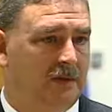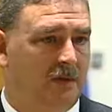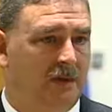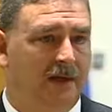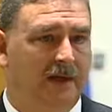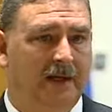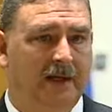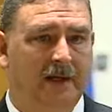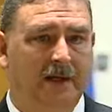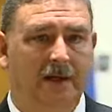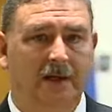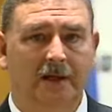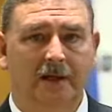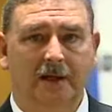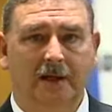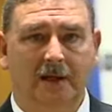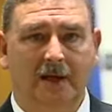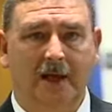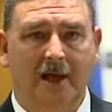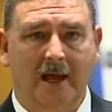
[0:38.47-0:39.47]
We
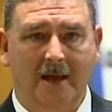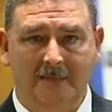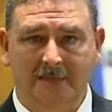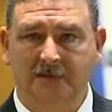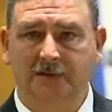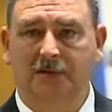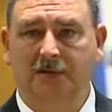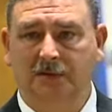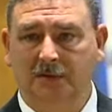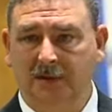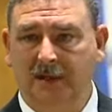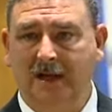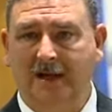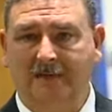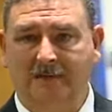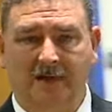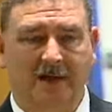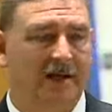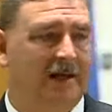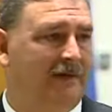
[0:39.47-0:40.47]
absolutely
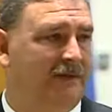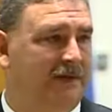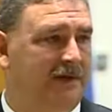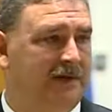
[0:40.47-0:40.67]
have to have